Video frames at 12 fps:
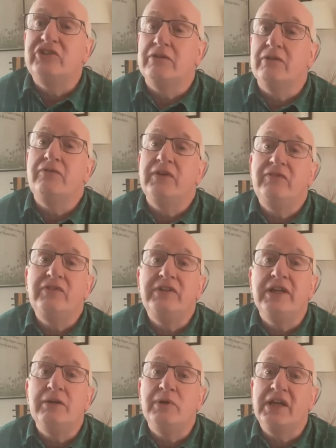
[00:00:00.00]
nearer
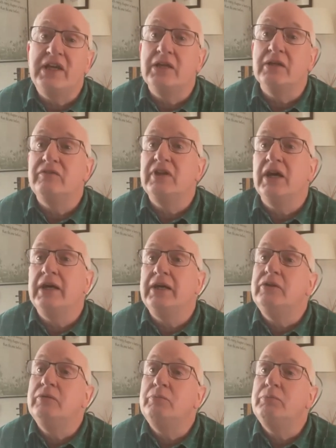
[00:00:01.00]
15 million have
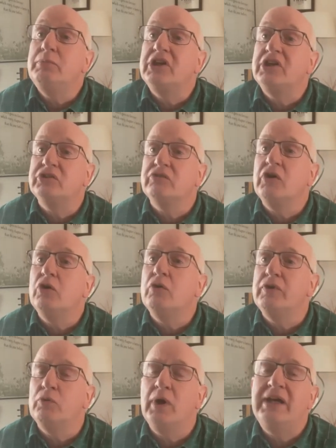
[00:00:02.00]
died because of
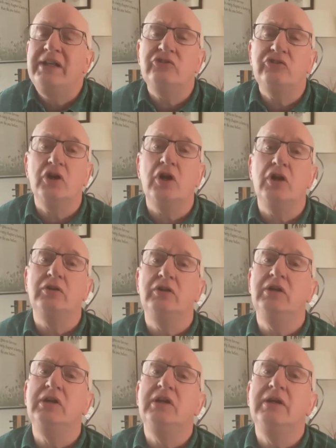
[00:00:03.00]
COVID. Why does God
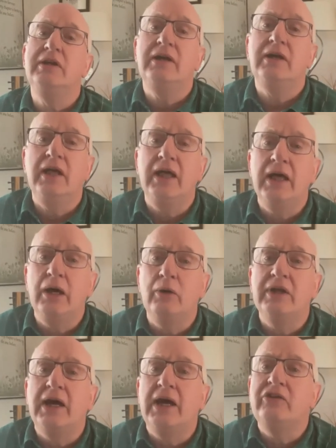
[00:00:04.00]
allow
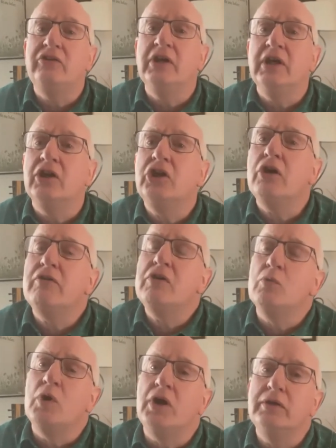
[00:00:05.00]
that? And the
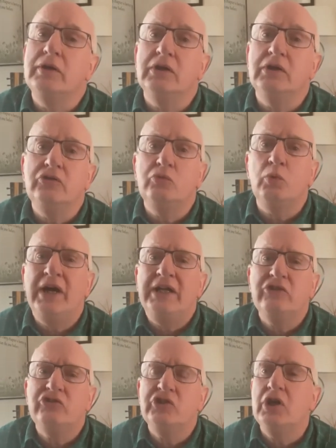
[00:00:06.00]
current one is, why
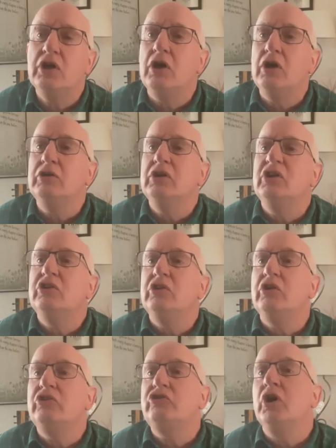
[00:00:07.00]
doesn't God
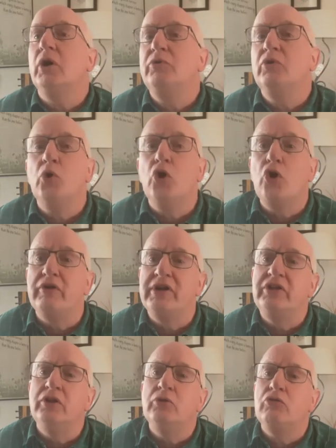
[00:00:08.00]
stop the war
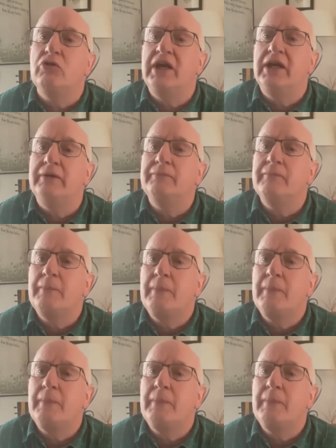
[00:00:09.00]
in Ukraine?